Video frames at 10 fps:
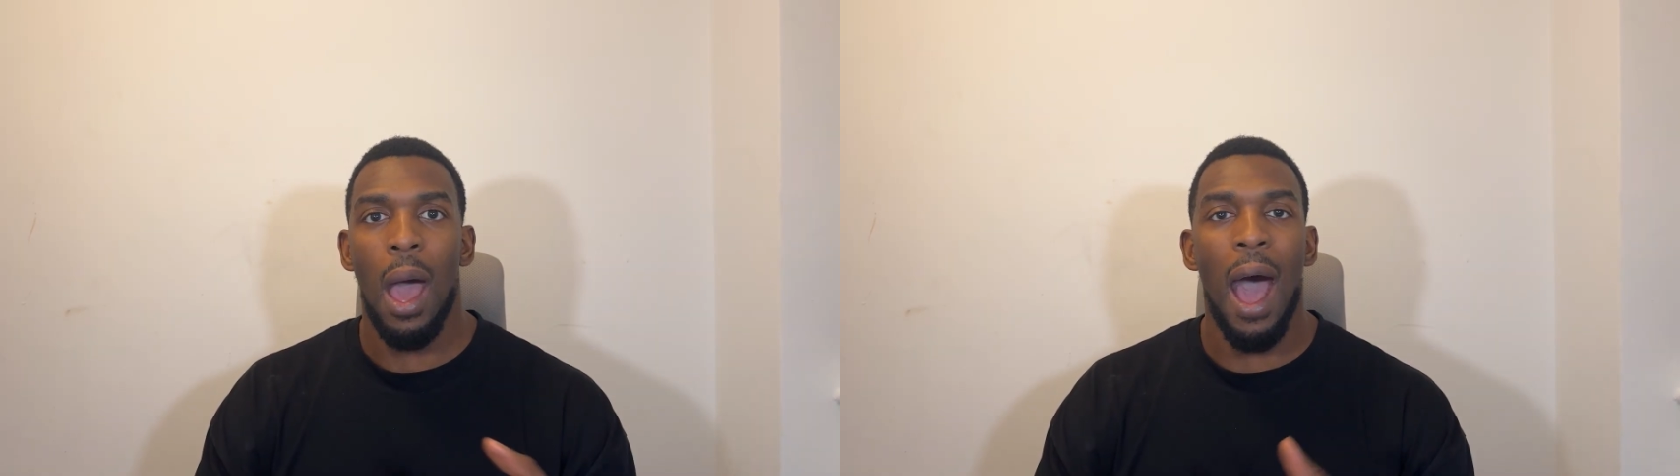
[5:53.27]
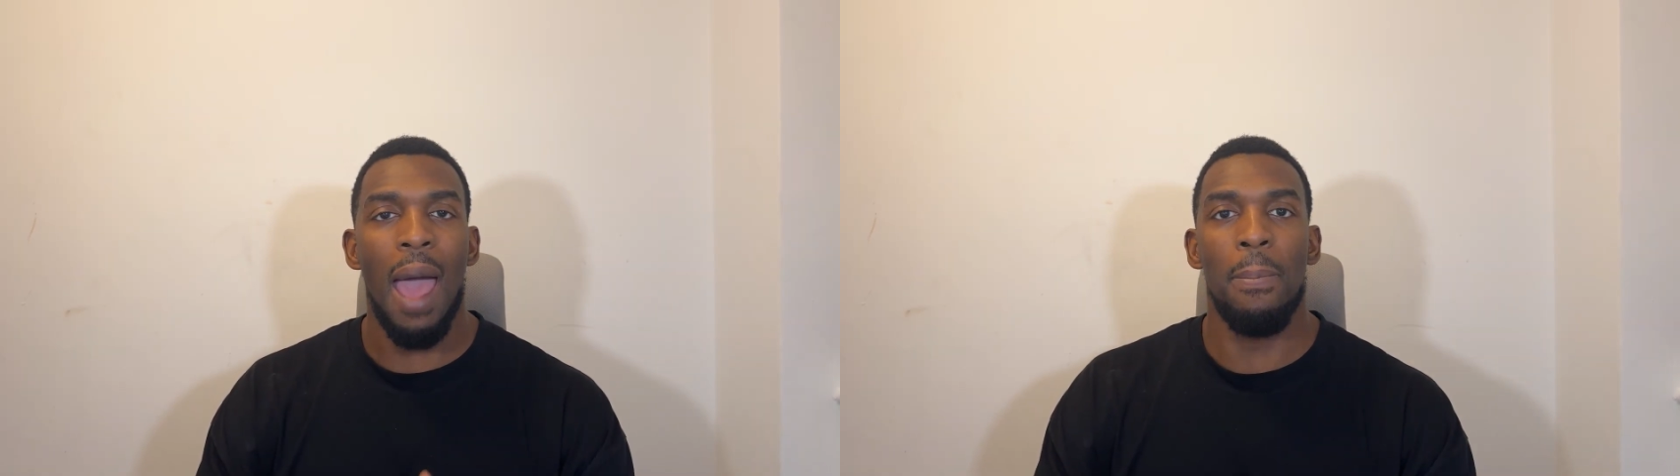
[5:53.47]

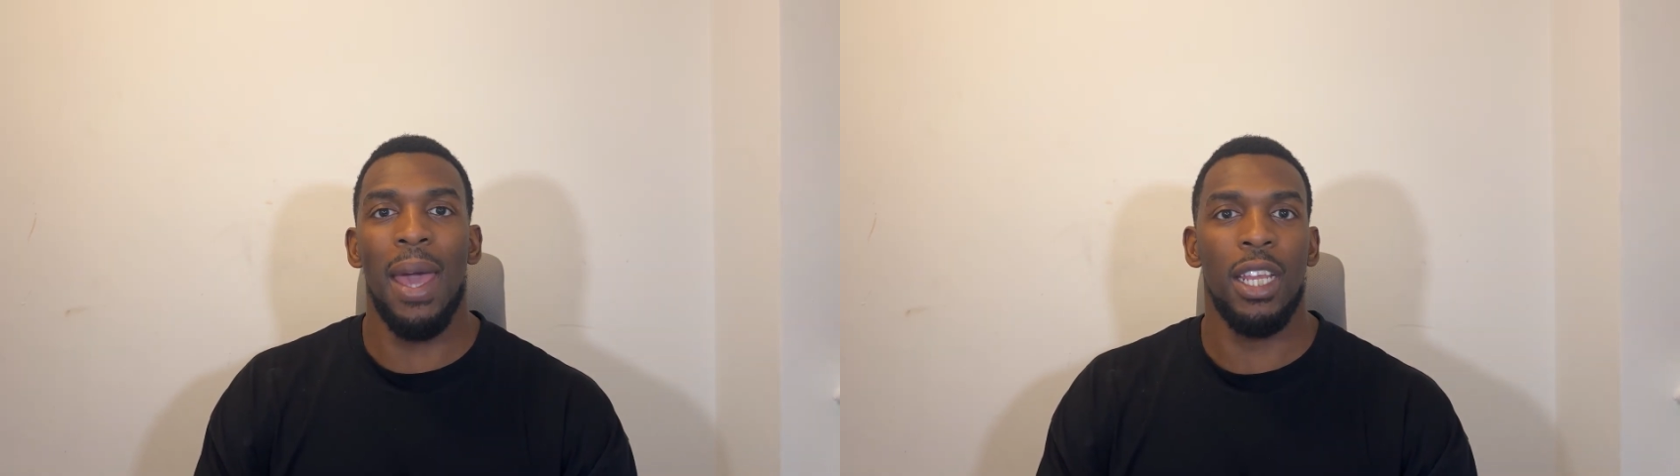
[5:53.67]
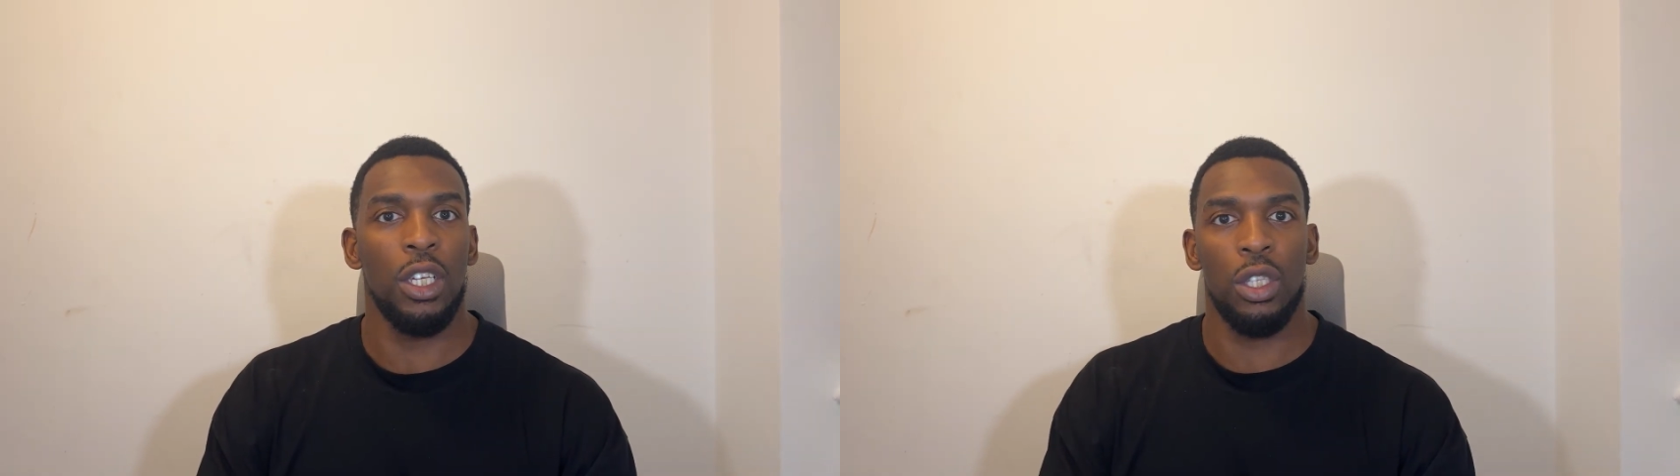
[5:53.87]
I
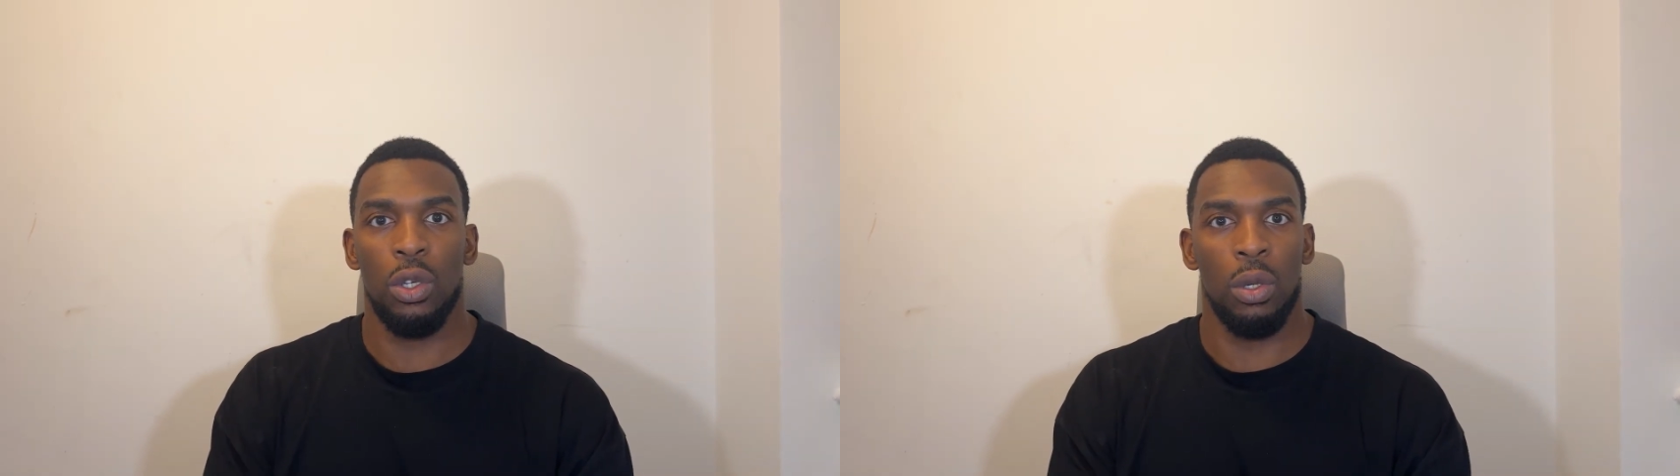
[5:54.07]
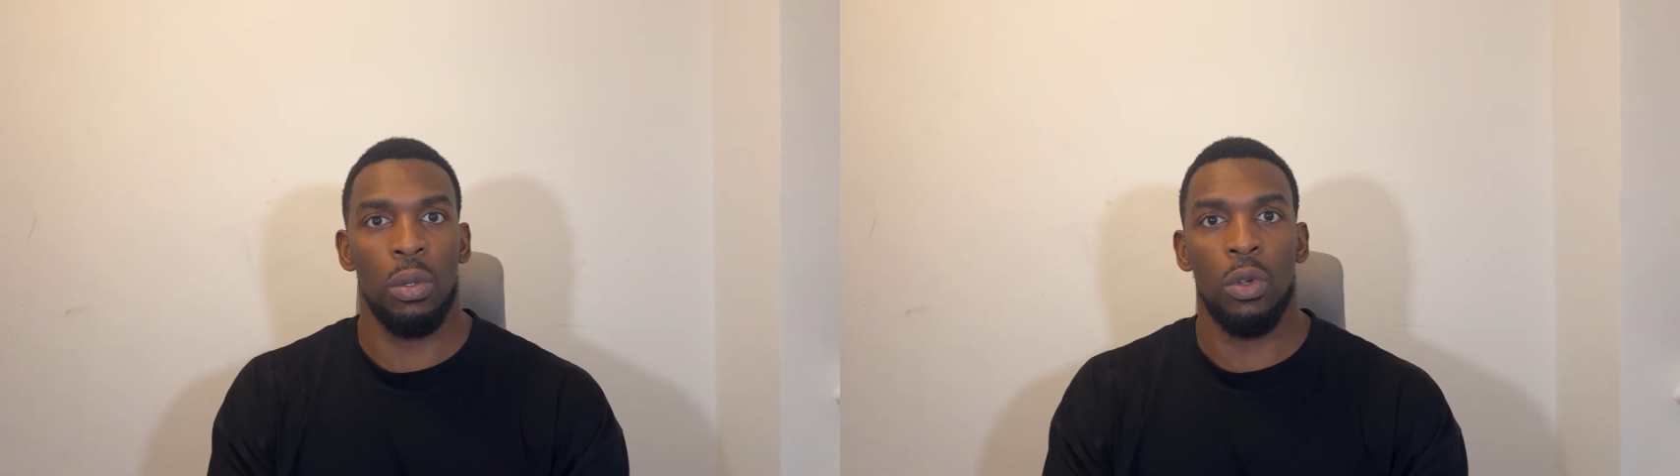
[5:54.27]
managed
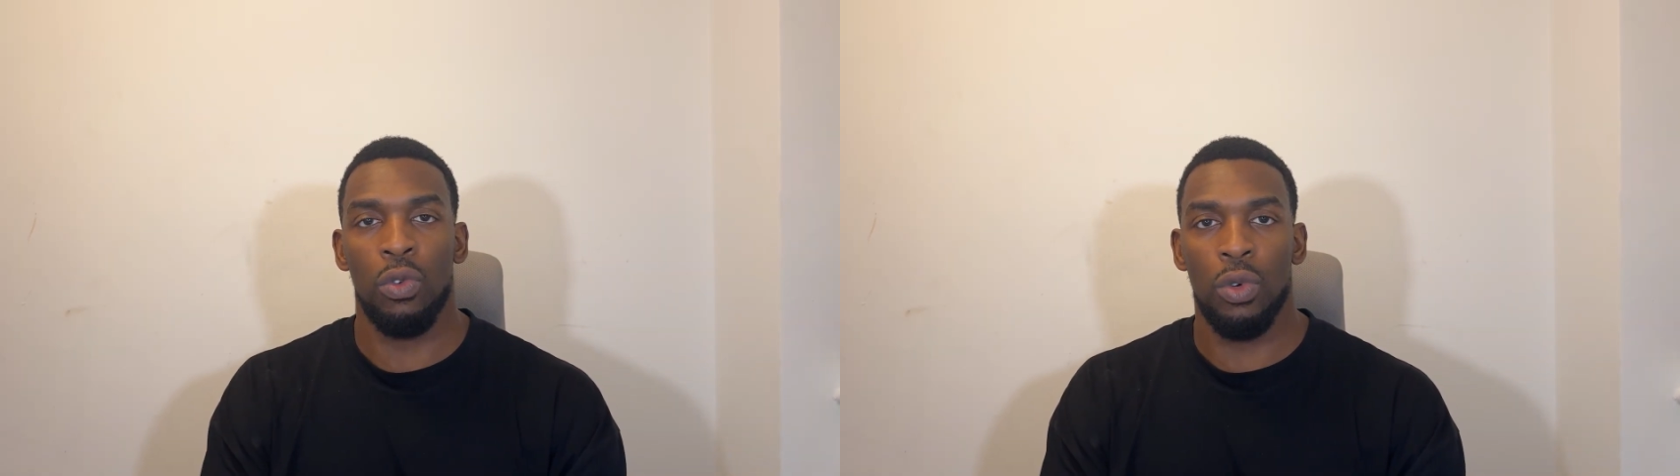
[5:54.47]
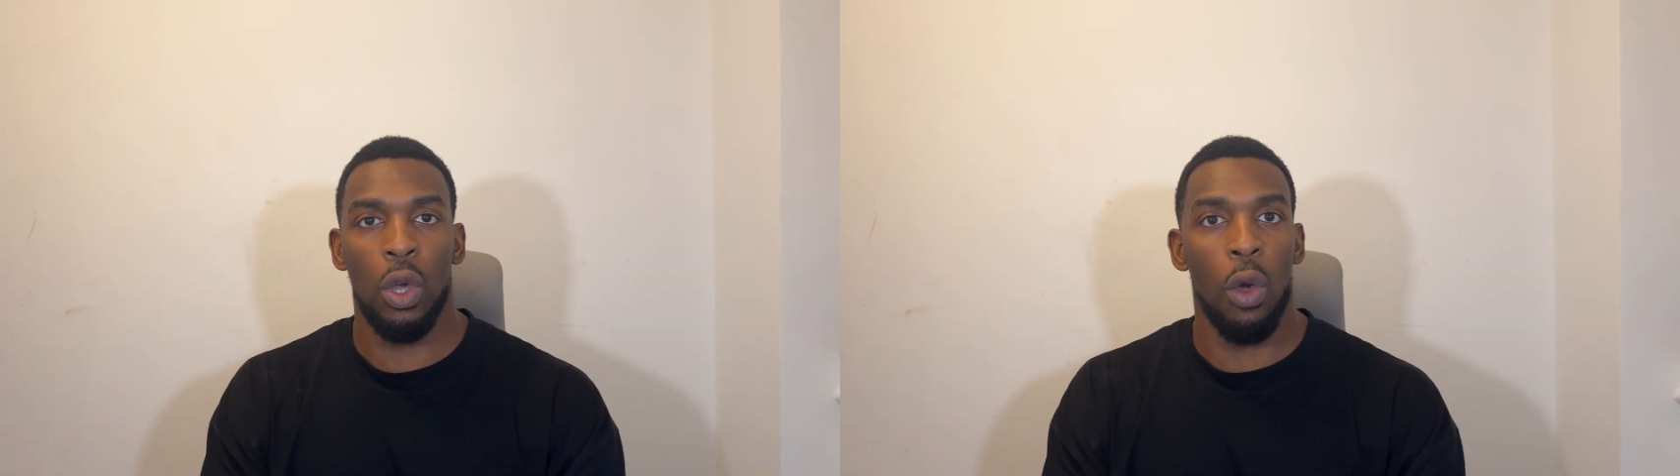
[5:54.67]
to
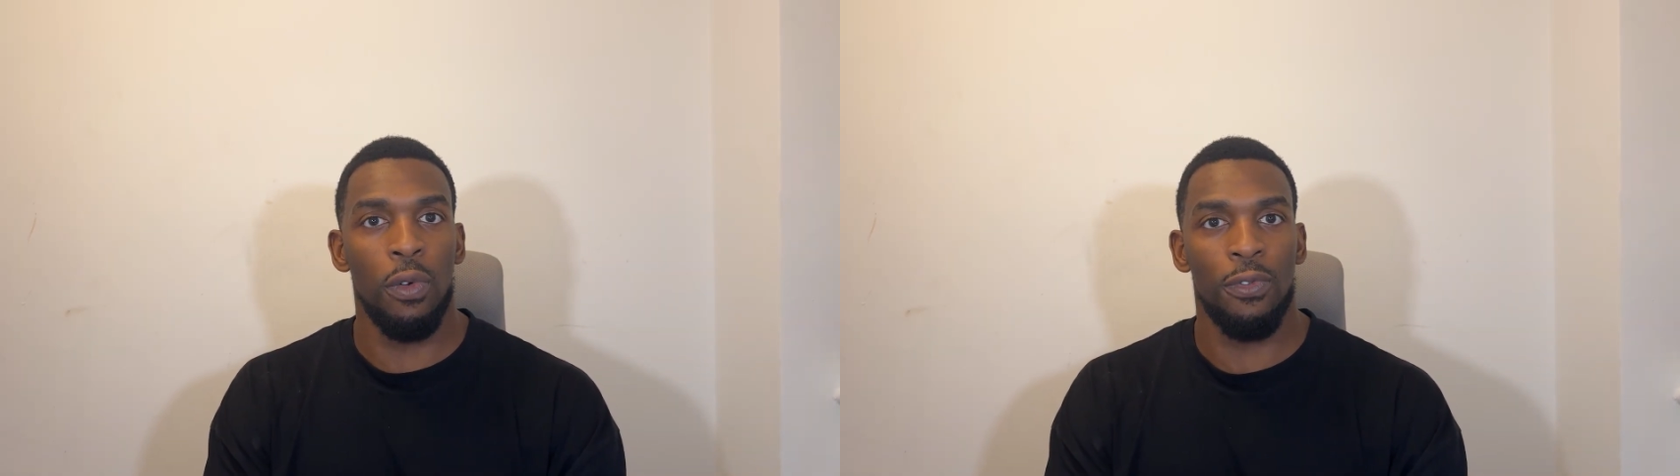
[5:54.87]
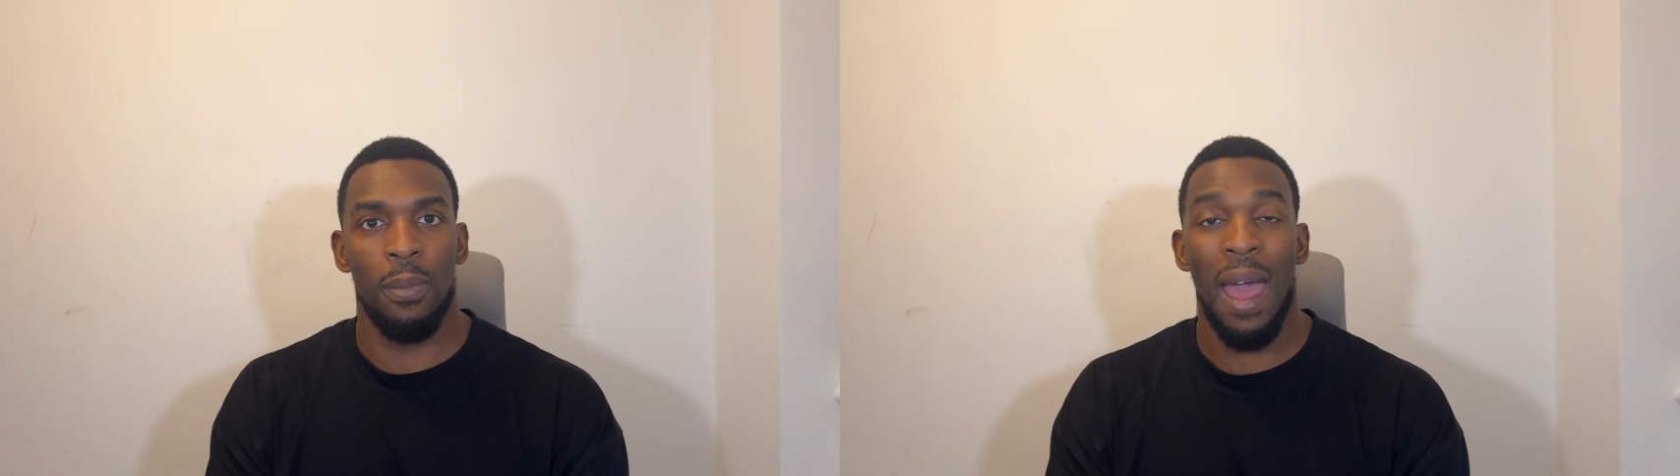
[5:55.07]
go
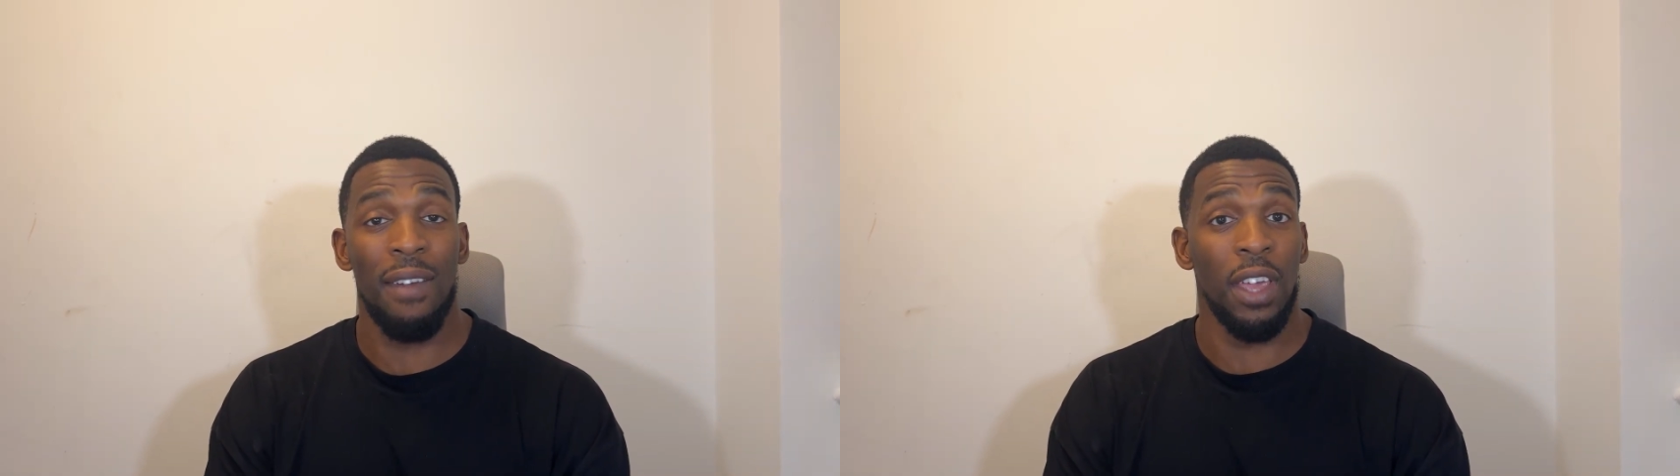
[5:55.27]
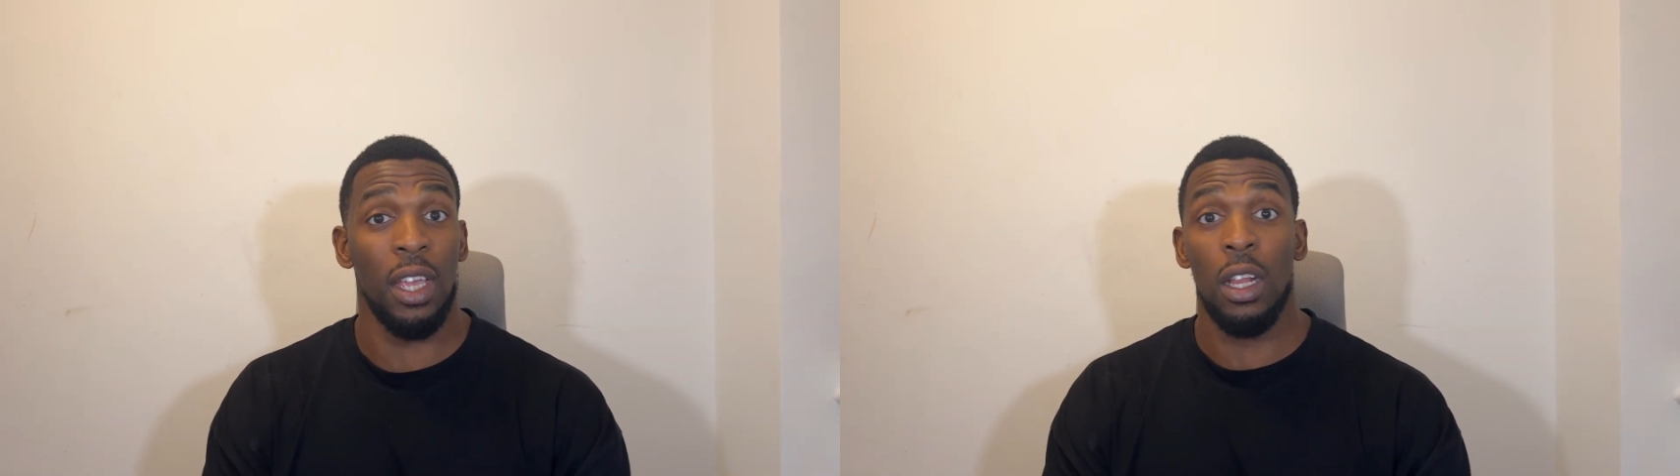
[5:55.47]
from
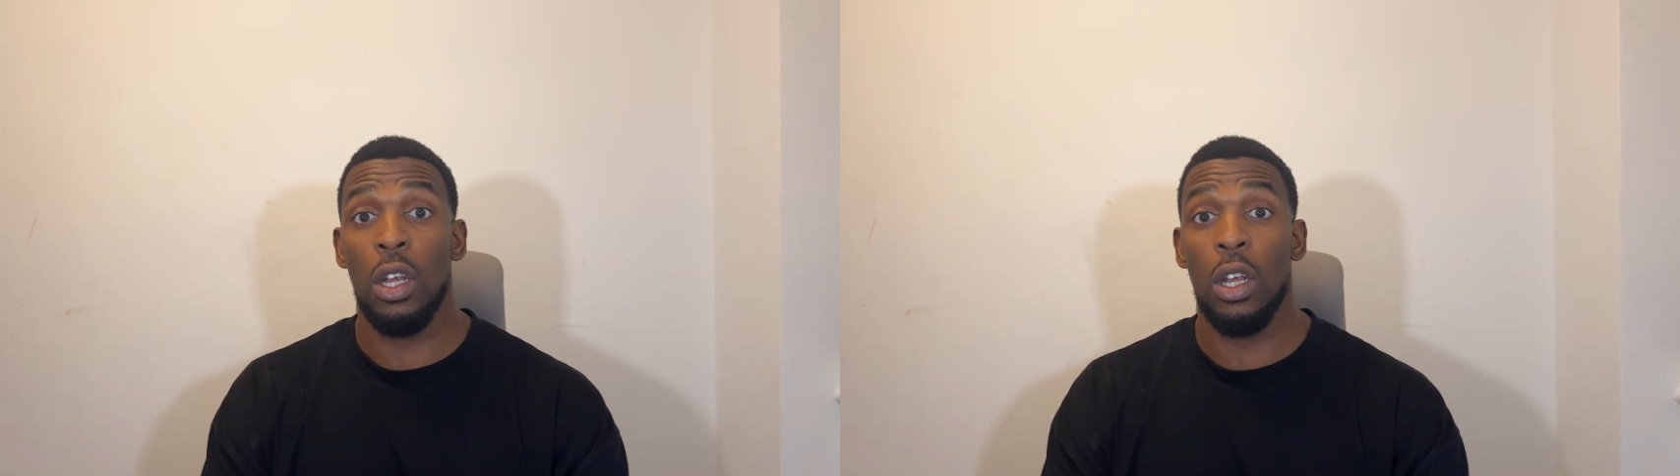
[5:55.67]
having